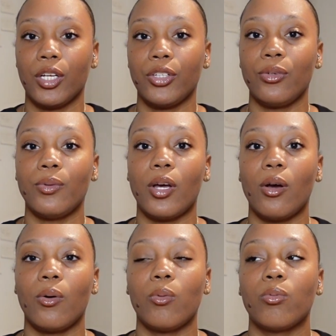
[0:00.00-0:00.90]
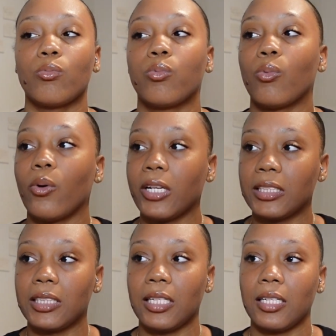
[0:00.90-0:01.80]
you know,
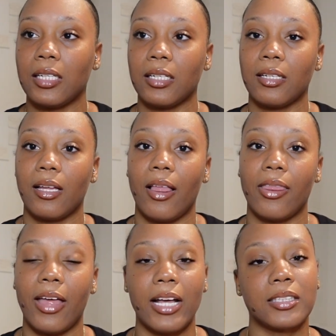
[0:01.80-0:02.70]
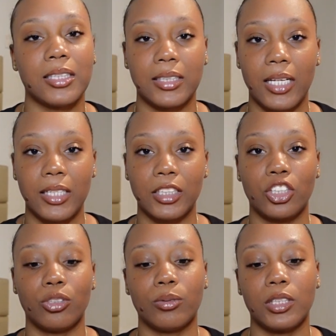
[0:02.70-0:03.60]
wanting that success
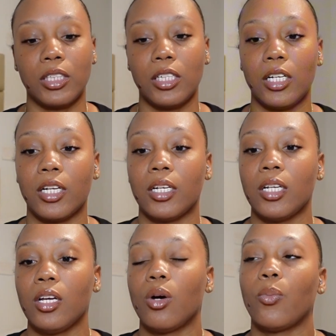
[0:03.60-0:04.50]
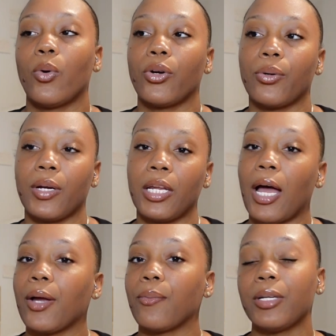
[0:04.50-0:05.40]
that you see and wondering,
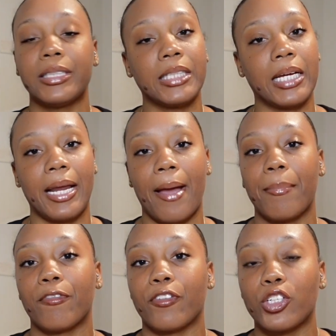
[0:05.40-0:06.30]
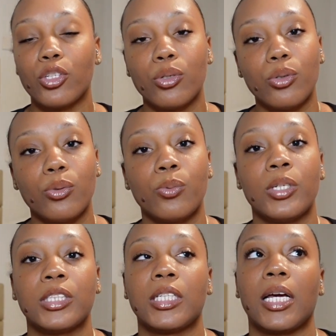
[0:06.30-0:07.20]
like, when is it going to happen for you? When
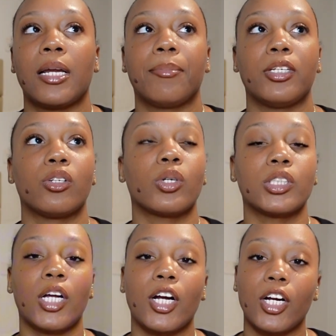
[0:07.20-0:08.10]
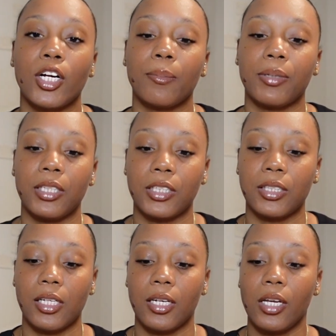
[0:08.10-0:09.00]
is it going to be your turn? But
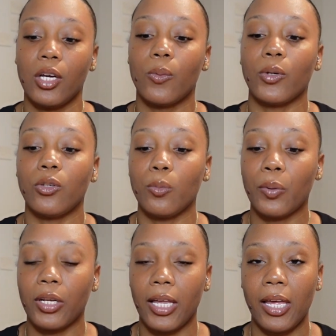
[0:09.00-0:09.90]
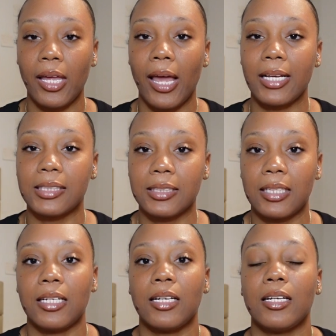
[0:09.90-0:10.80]
listen, when you plant a
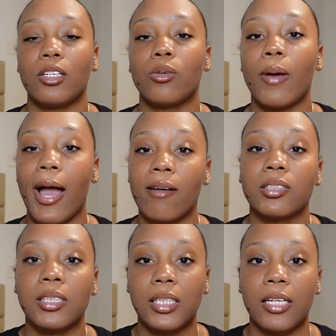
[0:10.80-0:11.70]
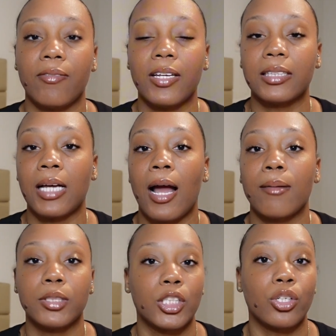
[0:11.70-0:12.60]
seed, you have to give it
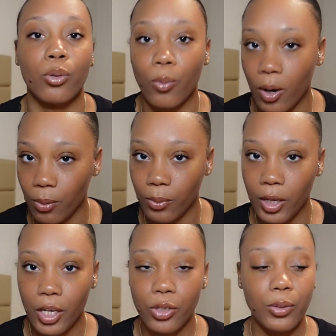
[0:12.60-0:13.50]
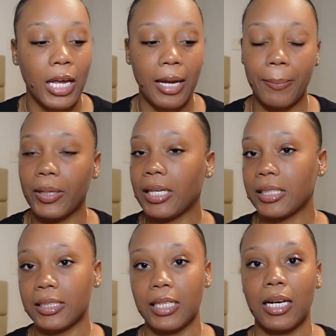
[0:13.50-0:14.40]
time to grow. You can't plant a
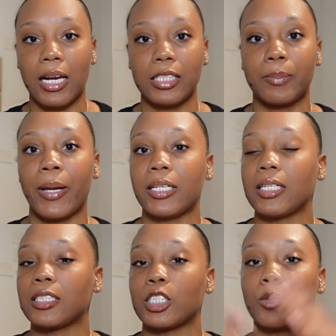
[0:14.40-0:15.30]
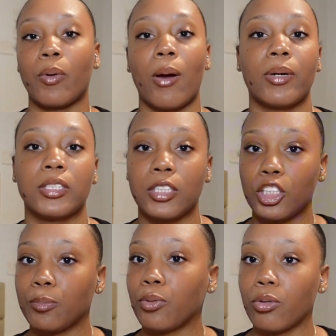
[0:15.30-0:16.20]
seed and expect it to sprout into
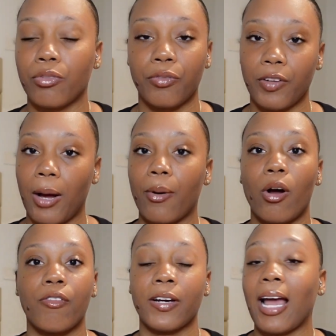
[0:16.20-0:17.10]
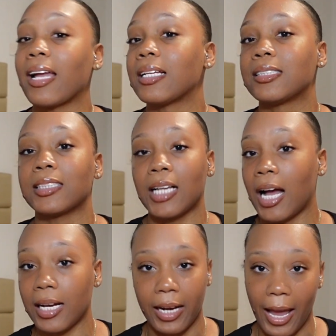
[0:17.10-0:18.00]
this beautiful flower overnight. It's
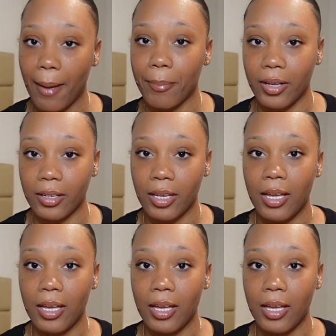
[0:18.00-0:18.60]
not going to happen.